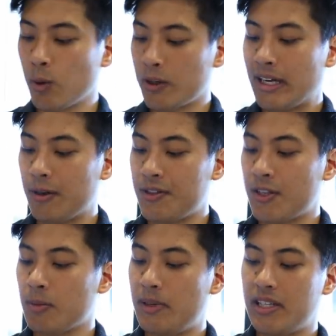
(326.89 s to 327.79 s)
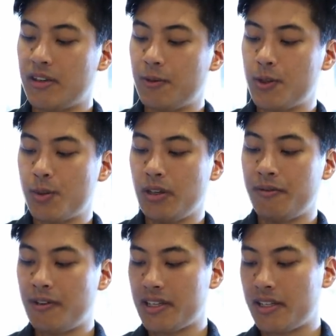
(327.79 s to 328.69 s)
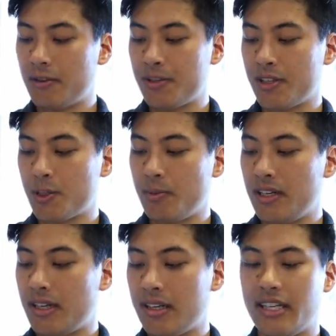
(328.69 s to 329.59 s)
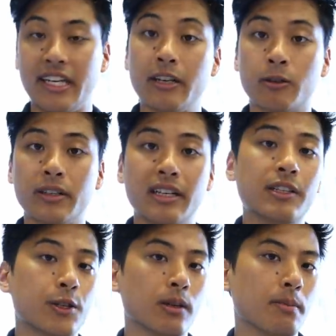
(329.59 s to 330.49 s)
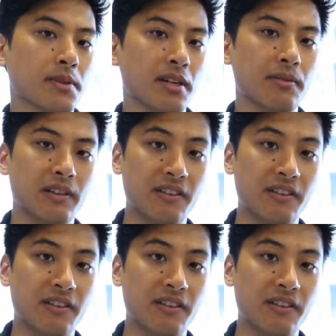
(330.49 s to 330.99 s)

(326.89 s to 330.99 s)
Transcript: a workout, is there a big difference between a fixed gear single speed and geared in terms of